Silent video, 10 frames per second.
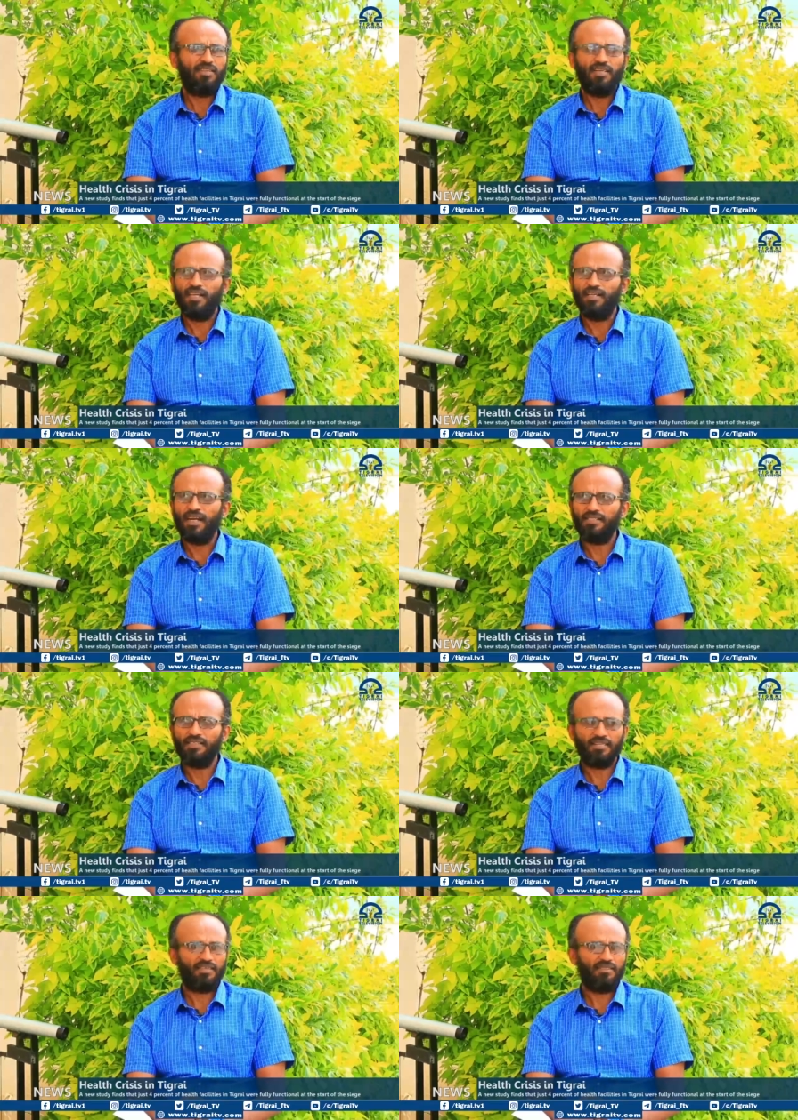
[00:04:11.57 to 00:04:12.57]
and
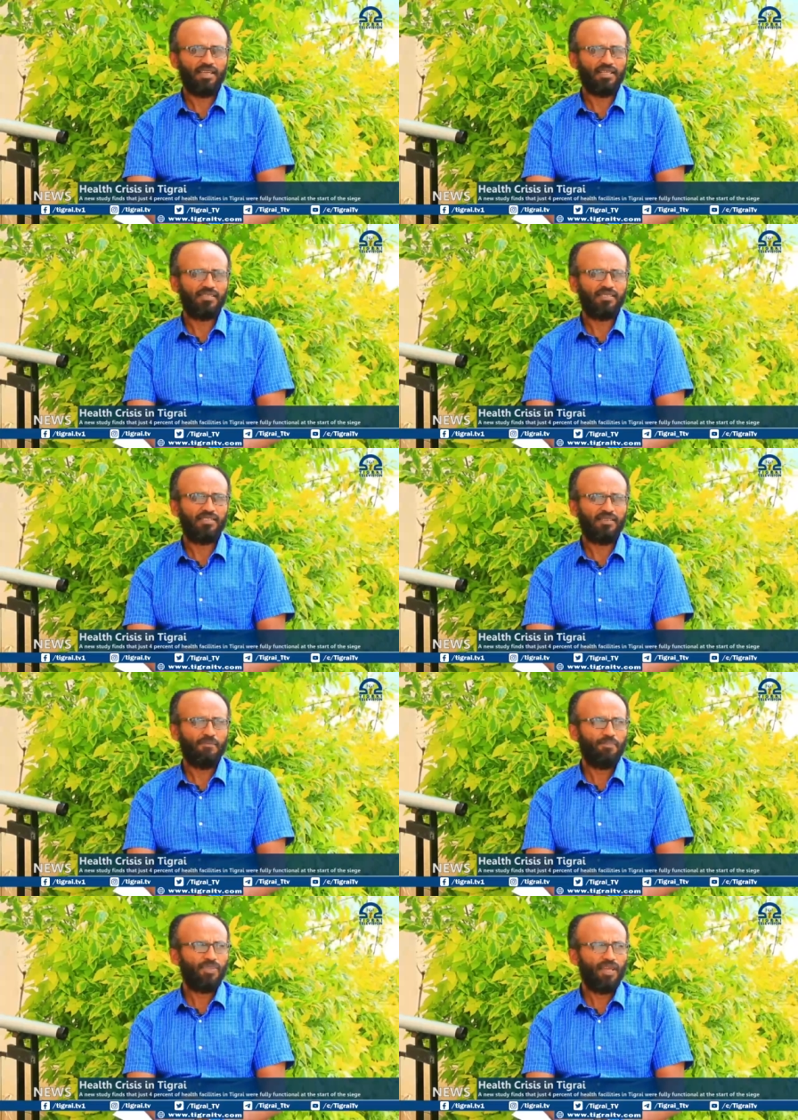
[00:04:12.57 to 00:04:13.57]
other things
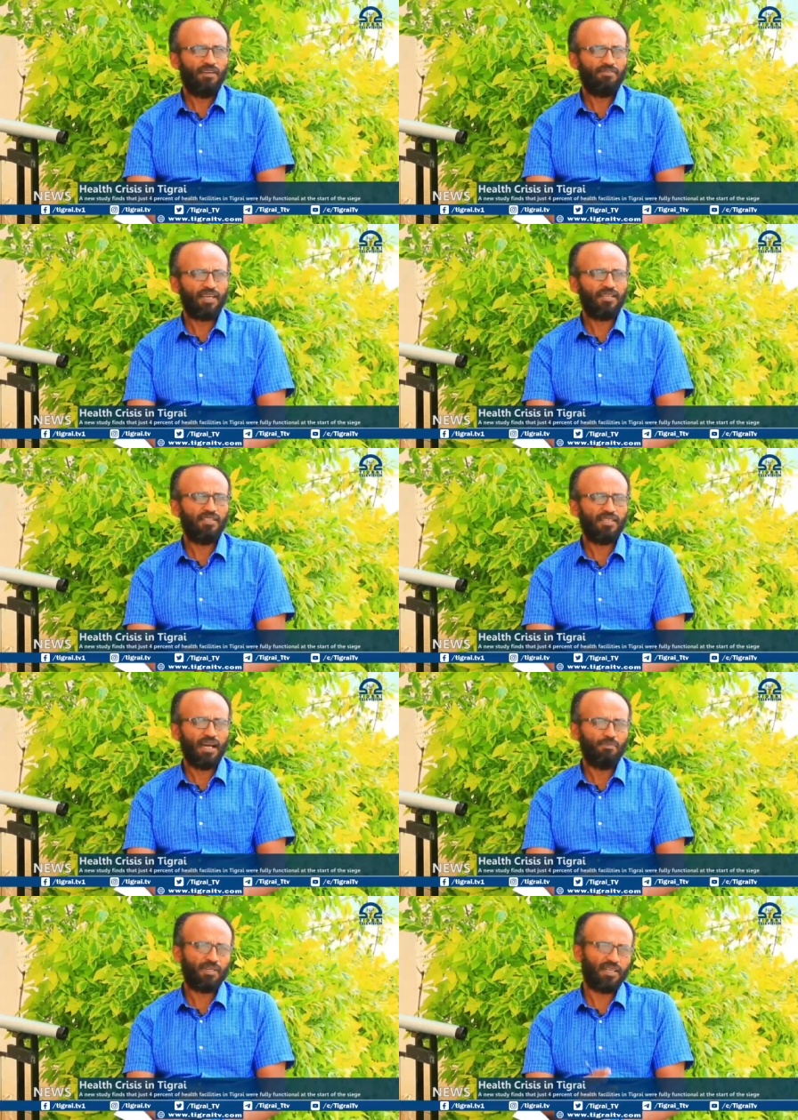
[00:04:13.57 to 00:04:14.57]
have taken the
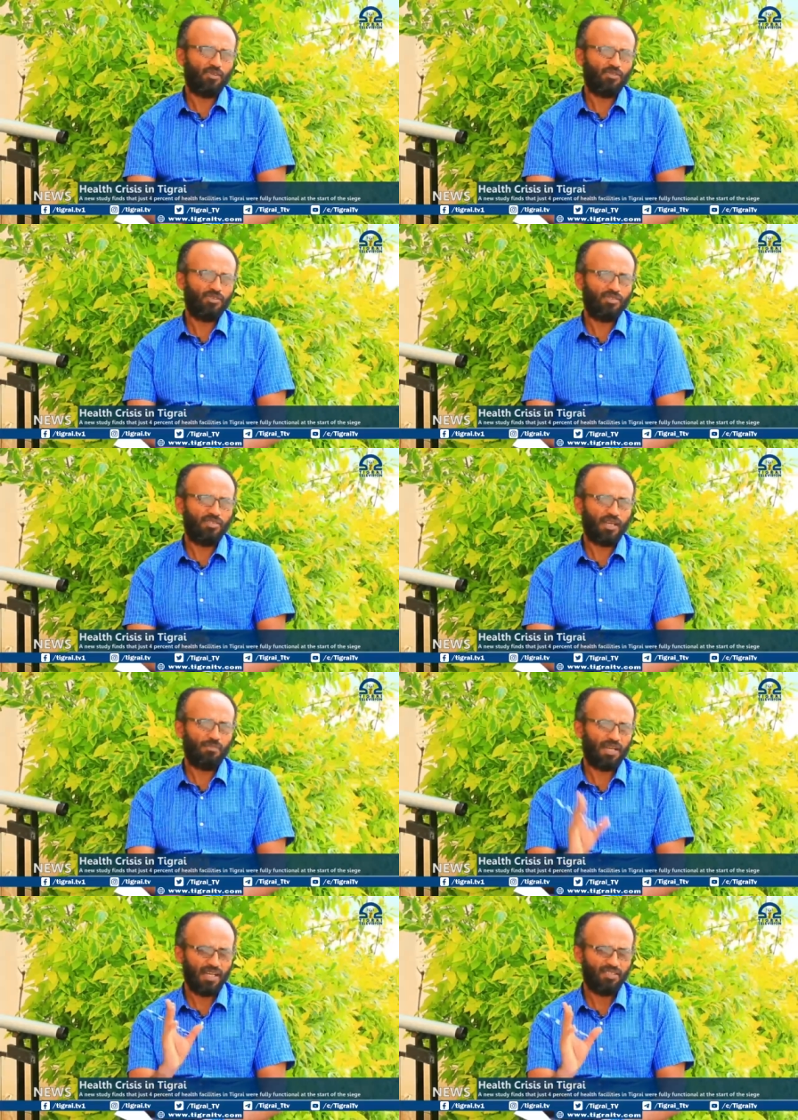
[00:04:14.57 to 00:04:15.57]
upper ground, the
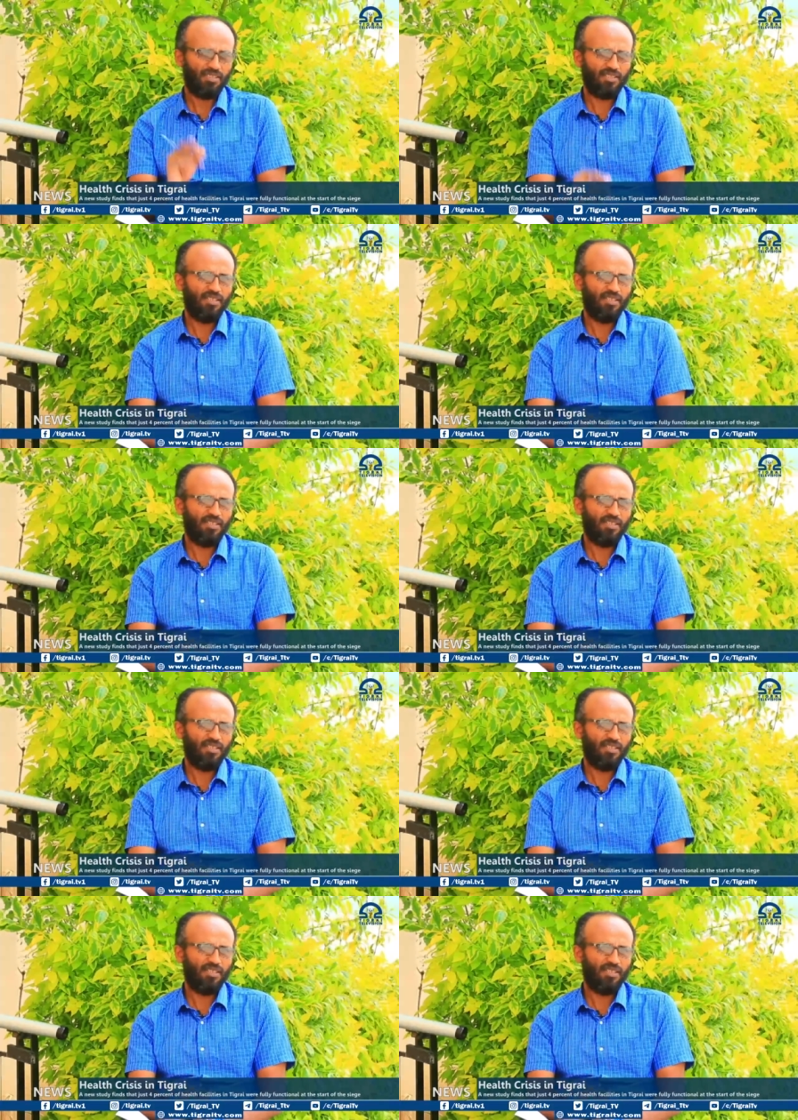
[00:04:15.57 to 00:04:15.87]
upper hand,